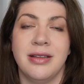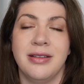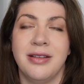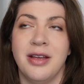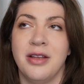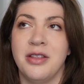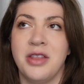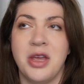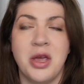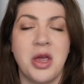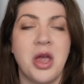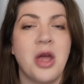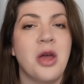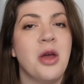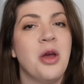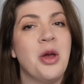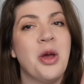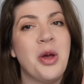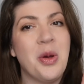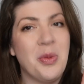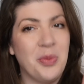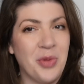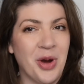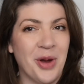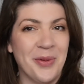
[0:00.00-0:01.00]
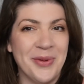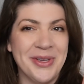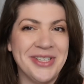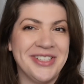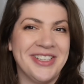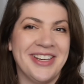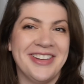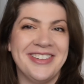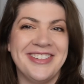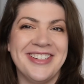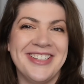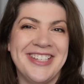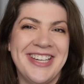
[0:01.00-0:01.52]
they promise
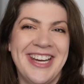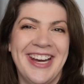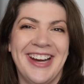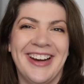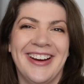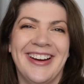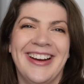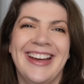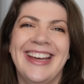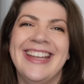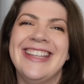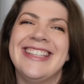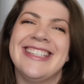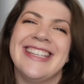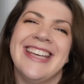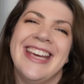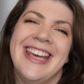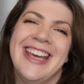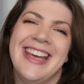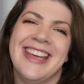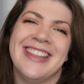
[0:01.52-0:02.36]
not to share it,